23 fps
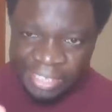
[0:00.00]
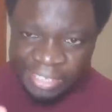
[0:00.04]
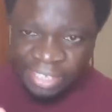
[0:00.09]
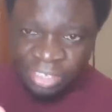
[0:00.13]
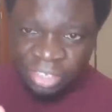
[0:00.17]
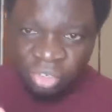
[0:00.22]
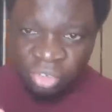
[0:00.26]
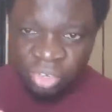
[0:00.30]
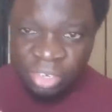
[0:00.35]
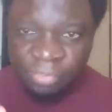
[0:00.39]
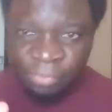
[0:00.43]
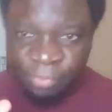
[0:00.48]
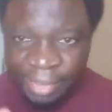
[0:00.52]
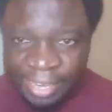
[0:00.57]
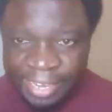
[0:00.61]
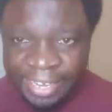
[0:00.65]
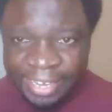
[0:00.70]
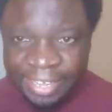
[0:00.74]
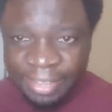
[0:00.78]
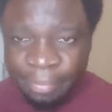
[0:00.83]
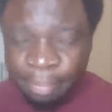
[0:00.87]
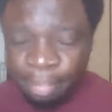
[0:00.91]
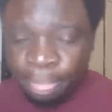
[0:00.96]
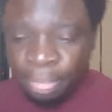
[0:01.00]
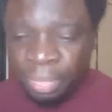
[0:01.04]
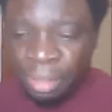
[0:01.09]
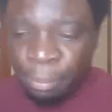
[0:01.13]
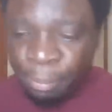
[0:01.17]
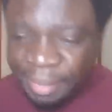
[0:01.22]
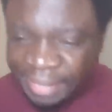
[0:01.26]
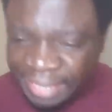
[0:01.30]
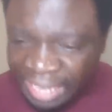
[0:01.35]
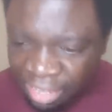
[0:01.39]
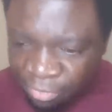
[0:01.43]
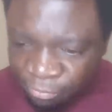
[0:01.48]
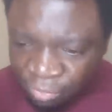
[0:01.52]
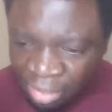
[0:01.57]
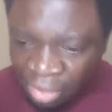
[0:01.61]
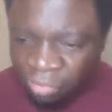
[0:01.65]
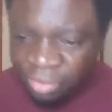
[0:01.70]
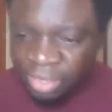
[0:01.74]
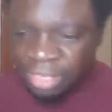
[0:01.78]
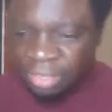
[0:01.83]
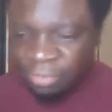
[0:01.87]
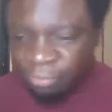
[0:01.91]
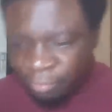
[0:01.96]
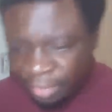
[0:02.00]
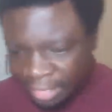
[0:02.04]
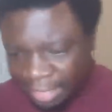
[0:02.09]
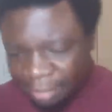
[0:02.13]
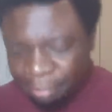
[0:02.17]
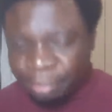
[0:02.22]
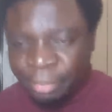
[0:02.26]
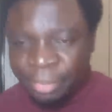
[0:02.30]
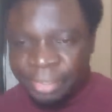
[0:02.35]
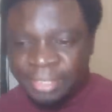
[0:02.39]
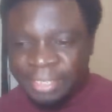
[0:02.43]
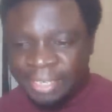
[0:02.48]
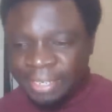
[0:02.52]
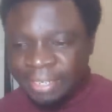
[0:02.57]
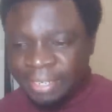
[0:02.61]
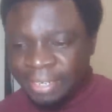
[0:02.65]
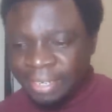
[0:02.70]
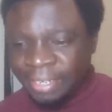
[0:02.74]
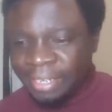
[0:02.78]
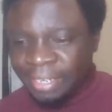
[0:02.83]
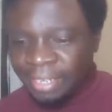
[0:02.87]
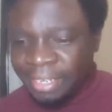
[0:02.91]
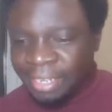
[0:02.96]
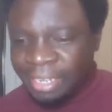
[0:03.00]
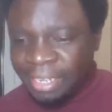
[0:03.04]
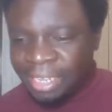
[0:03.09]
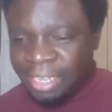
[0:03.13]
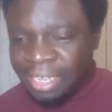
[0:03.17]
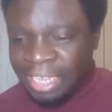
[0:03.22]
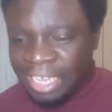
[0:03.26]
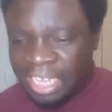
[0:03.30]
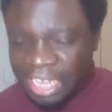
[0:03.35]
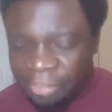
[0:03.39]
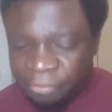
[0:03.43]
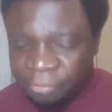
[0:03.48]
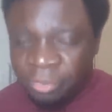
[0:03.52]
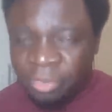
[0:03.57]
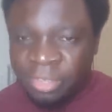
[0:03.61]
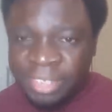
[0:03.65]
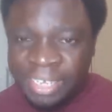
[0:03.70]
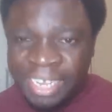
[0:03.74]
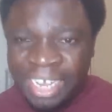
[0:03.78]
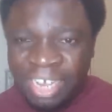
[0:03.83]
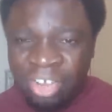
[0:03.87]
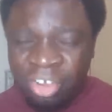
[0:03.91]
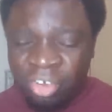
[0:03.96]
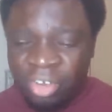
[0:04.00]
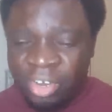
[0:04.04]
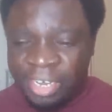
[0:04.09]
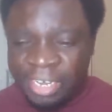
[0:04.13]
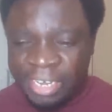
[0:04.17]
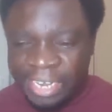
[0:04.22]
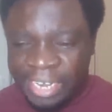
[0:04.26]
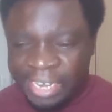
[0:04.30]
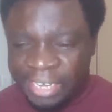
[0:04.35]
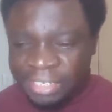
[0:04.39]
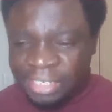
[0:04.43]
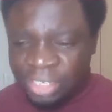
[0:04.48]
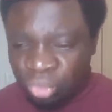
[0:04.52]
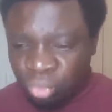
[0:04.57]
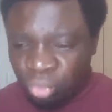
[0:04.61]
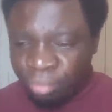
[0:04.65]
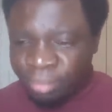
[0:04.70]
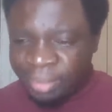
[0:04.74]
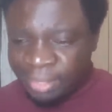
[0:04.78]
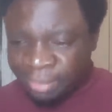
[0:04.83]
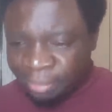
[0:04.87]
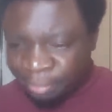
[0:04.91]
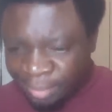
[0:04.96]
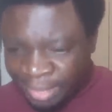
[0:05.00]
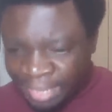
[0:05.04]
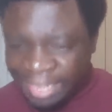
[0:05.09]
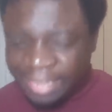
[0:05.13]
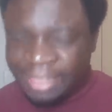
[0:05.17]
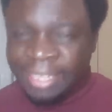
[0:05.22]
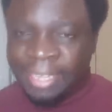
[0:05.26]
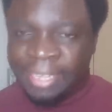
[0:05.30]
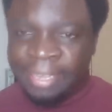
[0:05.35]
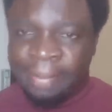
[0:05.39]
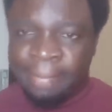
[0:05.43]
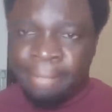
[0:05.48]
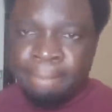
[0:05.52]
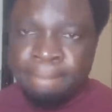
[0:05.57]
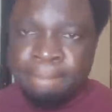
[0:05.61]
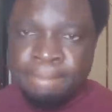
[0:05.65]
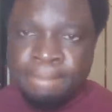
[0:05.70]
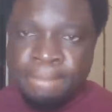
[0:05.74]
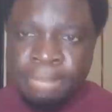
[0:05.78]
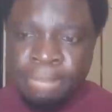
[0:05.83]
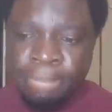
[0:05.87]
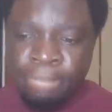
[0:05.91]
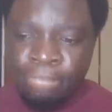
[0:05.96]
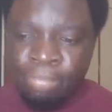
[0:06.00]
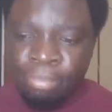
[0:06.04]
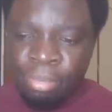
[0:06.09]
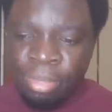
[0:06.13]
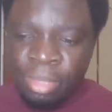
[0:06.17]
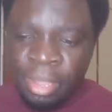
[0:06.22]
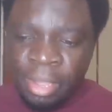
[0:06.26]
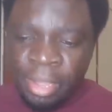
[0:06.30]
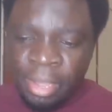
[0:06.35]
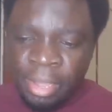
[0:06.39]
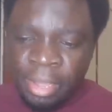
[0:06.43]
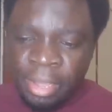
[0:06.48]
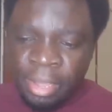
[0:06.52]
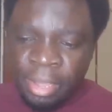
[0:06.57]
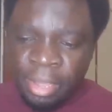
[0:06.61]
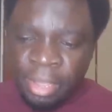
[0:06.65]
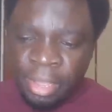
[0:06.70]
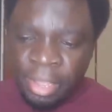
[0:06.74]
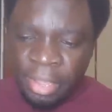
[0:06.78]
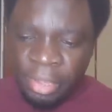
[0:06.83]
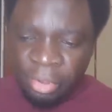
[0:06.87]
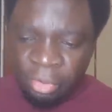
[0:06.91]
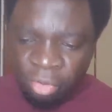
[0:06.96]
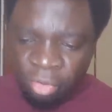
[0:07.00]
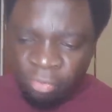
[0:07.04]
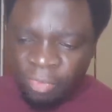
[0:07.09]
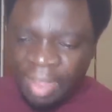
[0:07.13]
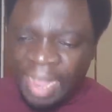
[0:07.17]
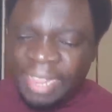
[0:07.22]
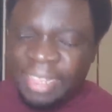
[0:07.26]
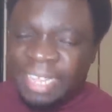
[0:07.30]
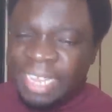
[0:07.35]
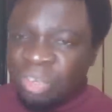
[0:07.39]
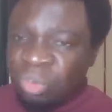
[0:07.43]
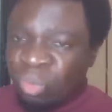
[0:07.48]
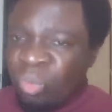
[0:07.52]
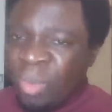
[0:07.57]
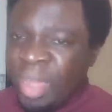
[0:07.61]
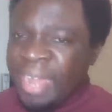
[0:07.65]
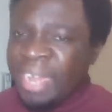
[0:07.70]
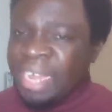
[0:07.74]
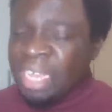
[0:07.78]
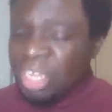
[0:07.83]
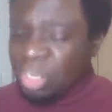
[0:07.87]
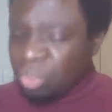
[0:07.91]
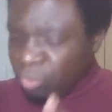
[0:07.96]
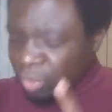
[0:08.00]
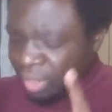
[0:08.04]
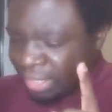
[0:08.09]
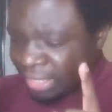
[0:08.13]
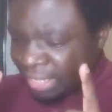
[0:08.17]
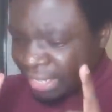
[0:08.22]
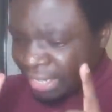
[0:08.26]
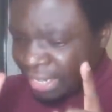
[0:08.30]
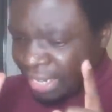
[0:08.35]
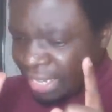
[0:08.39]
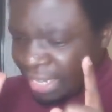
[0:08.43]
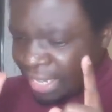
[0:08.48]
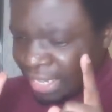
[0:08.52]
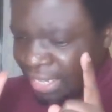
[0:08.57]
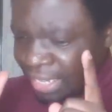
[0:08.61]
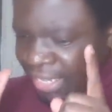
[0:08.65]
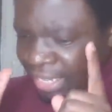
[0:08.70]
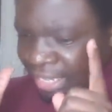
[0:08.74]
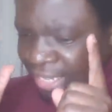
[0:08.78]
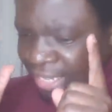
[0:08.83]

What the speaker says: this is not funny, but I found it very important. If you check on Dennis Itumbi's brother, you'll find that when he tweeted